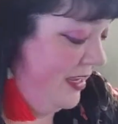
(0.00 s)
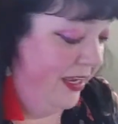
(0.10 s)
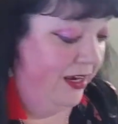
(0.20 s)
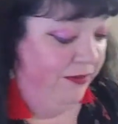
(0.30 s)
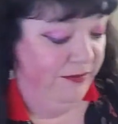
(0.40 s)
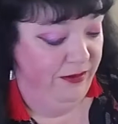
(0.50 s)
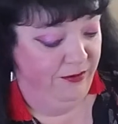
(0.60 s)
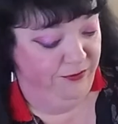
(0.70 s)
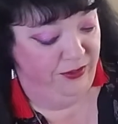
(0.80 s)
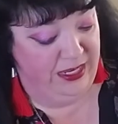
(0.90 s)
Kind to
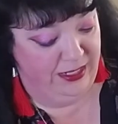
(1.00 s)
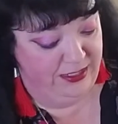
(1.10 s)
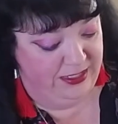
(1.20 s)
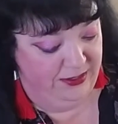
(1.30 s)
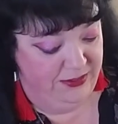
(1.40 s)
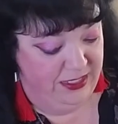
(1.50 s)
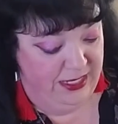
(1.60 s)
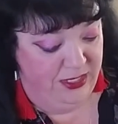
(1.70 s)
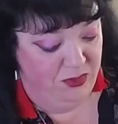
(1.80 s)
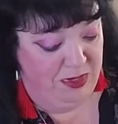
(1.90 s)
flinging stuff to
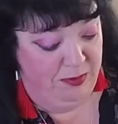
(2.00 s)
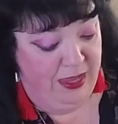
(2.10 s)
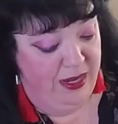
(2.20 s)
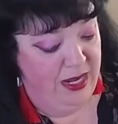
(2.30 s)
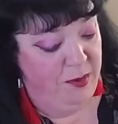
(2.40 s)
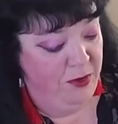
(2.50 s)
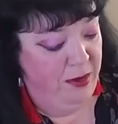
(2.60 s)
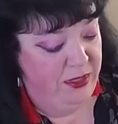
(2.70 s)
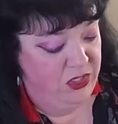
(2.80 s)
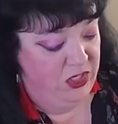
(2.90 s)
the edge of my bed. And I
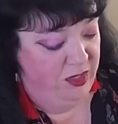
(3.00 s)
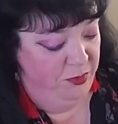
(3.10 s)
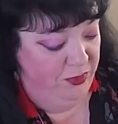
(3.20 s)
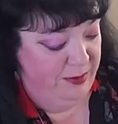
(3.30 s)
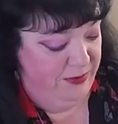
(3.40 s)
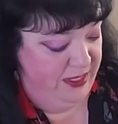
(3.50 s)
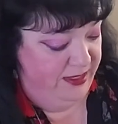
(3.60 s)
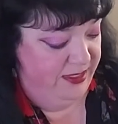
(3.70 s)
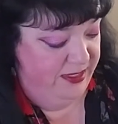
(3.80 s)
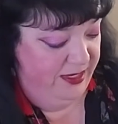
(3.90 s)
probably should have prepped
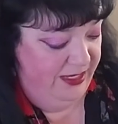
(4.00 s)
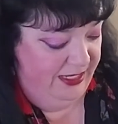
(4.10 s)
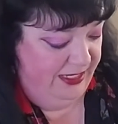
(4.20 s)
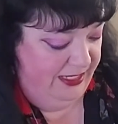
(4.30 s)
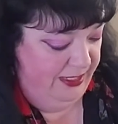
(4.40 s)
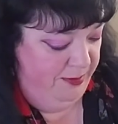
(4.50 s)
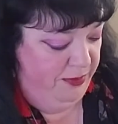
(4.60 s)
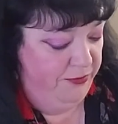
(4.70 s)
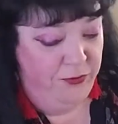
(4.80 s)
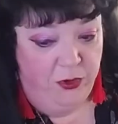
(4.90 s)
this
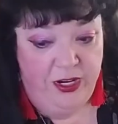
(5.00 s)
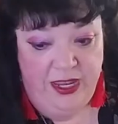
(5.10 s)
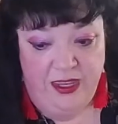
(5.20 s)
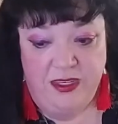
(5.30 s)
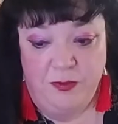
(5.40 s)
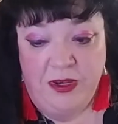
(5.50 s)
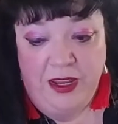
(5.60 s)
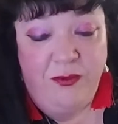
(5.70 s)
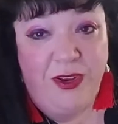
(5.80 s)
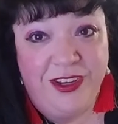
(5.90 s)
beforehand, but
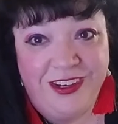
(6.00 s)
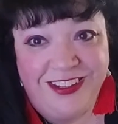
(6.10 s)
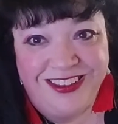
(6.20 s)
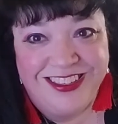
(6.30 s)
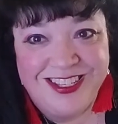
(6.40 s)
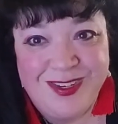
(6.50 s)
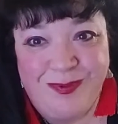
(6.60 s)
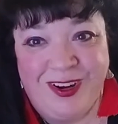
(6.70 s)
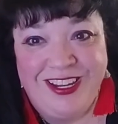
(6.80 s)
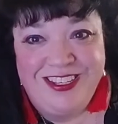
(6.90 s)
I wanted the
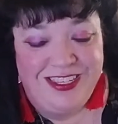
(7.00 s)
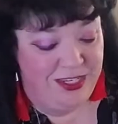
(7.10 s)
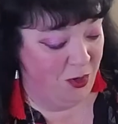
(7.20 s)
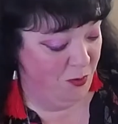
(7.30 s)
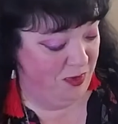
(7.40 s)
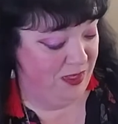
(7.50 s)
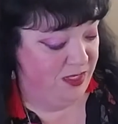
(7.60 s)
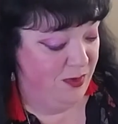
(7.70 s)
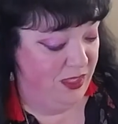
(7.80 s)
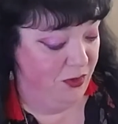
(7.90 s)
surprise to open
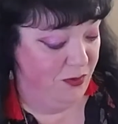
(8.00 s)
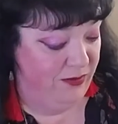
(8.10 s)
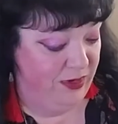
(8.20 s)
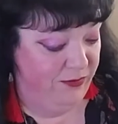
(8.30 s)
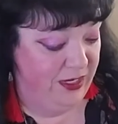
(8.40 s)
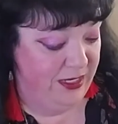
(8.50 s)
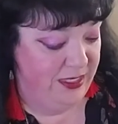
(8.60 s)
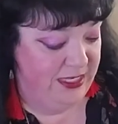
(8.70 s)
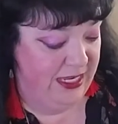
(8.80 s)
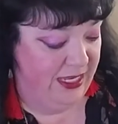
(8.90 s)
this with you, even if it is
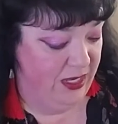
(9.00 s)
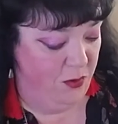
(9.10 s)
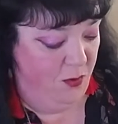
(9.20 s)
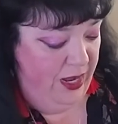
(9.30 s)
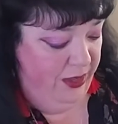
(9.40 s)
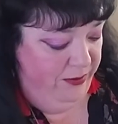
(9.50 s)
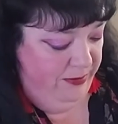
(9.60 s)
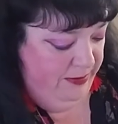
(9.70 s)
taking a while.